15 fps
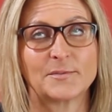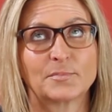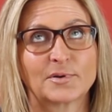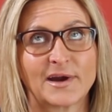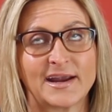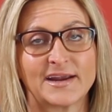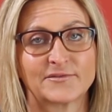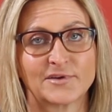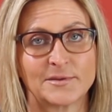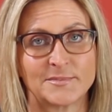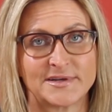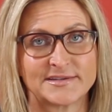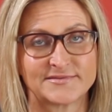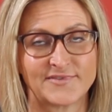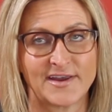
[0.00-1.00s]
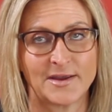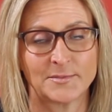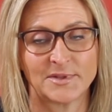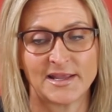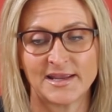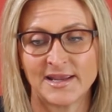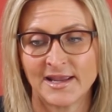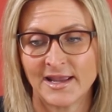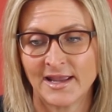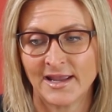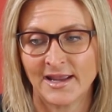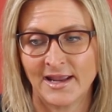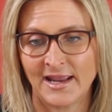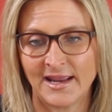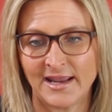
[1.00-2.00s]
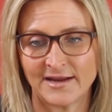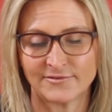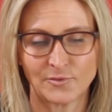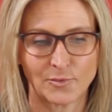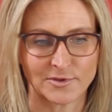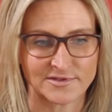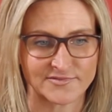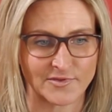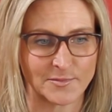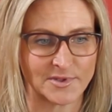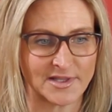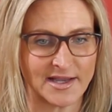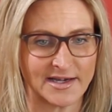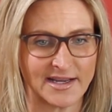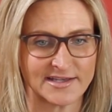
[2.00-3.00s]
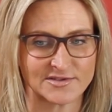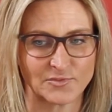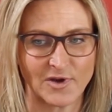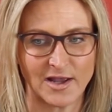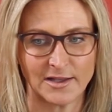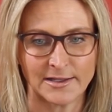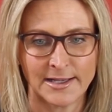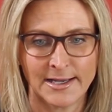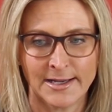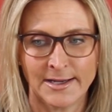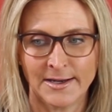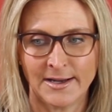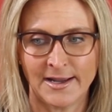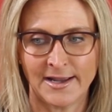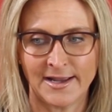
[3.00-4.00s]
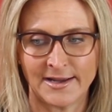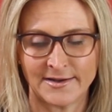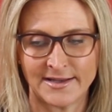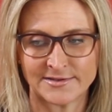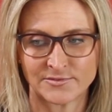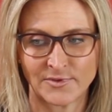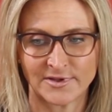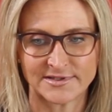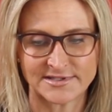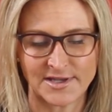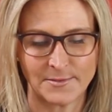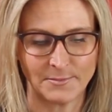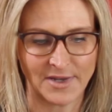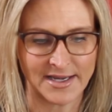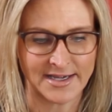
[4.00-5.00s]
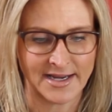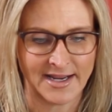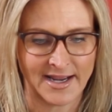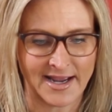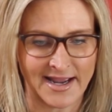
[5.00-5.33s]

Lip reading: praying for him and his family, and of course for Melania as well as him. But